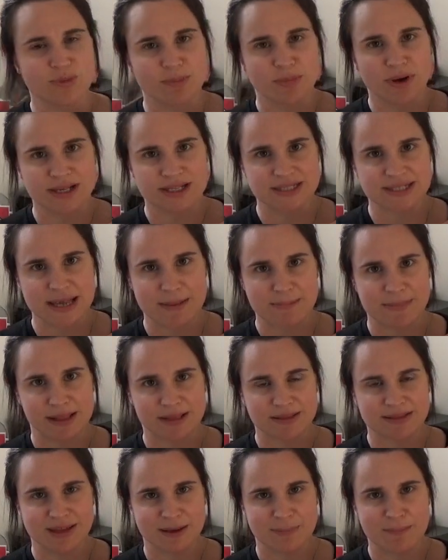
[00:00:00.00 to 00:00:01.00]
The Mindset
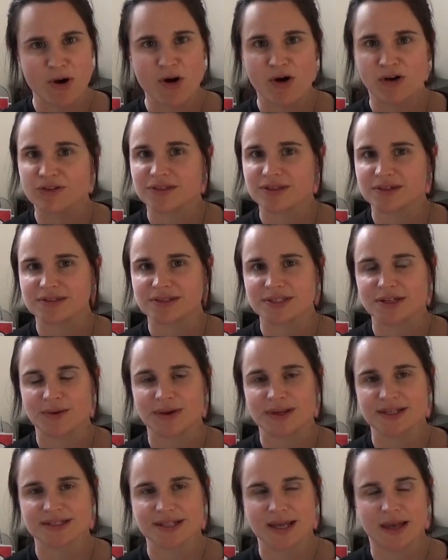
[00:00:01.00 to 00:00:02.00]
Melting Pot. So
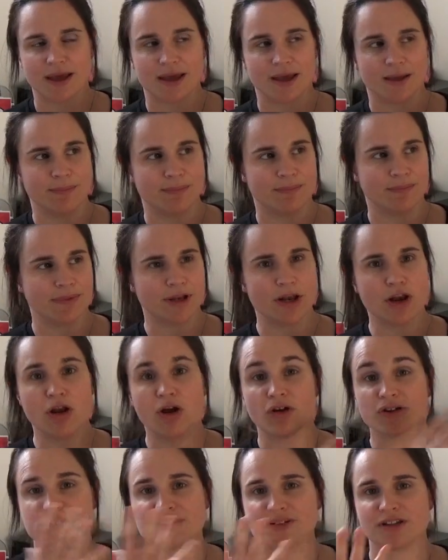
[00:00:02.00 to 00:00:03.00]
it's
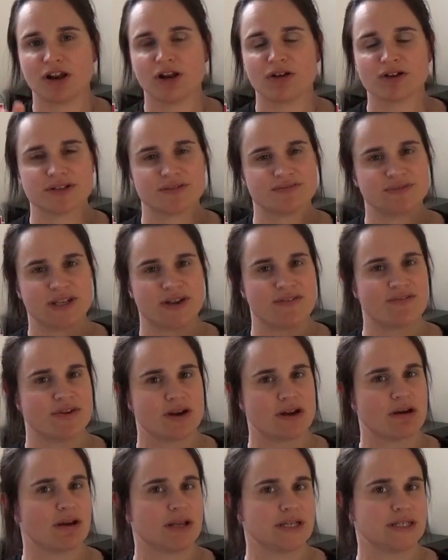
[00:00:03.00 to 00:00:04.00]
lots and lots of
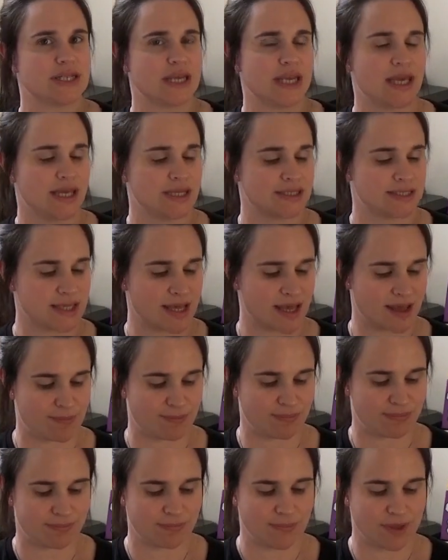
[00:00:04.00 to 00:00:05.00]
different ideas
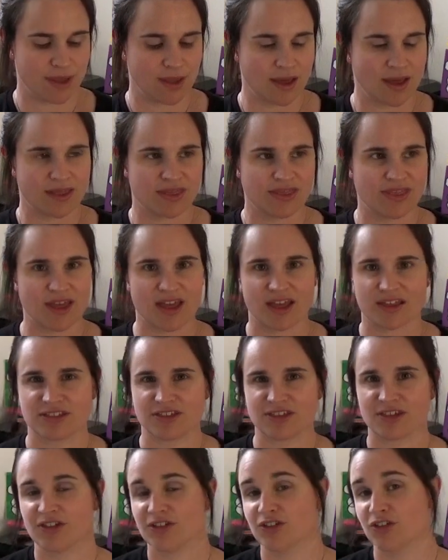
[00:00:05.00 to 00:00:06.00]

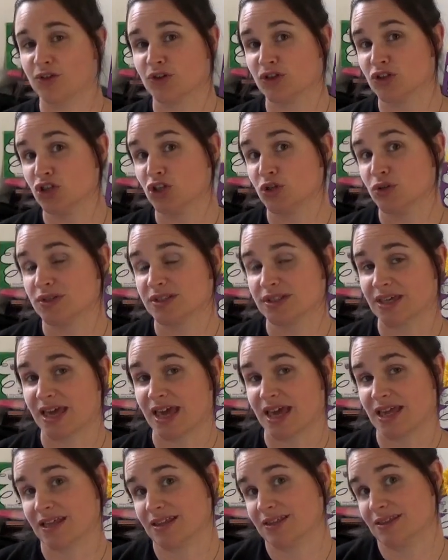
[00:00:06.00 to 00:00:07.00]
that you can use to
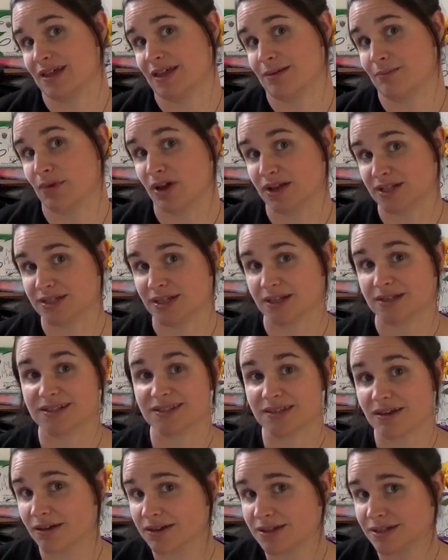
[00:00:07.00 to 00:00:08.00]
get mindset
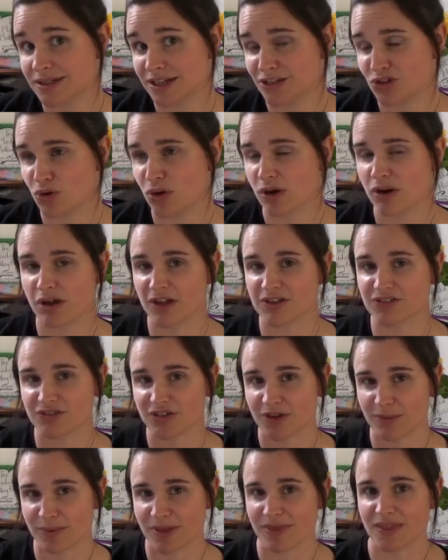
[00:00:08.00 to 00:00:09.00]
started in your
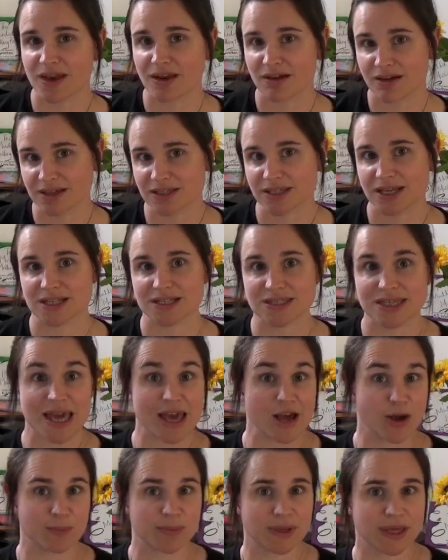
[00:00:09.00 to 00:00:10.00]
classroom, and then ideas to
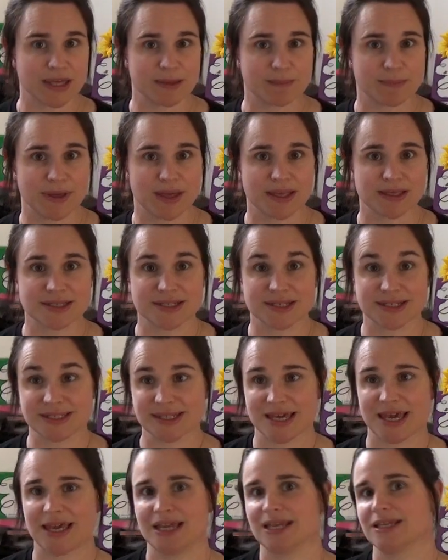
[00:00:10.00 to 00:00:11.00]
help keep it
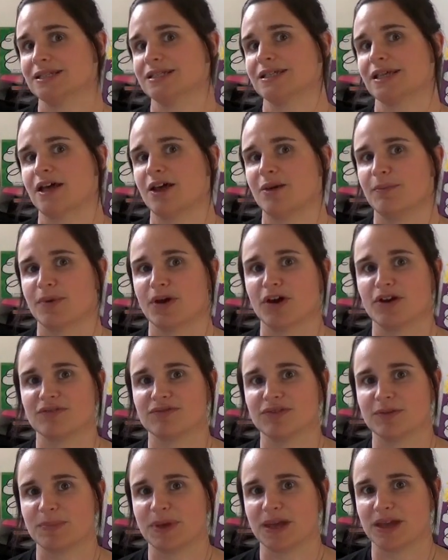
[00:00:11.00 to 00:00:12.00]
sustained
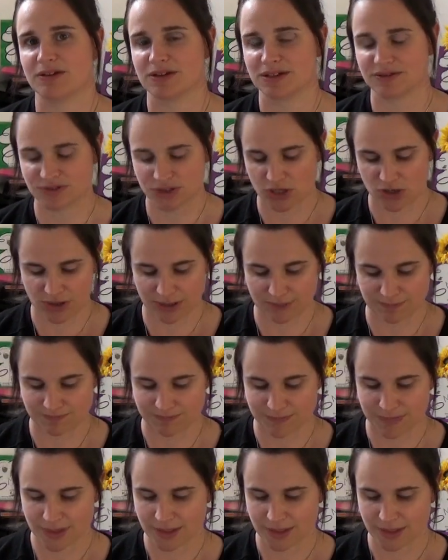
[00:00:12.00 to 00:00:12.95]
over a period of time.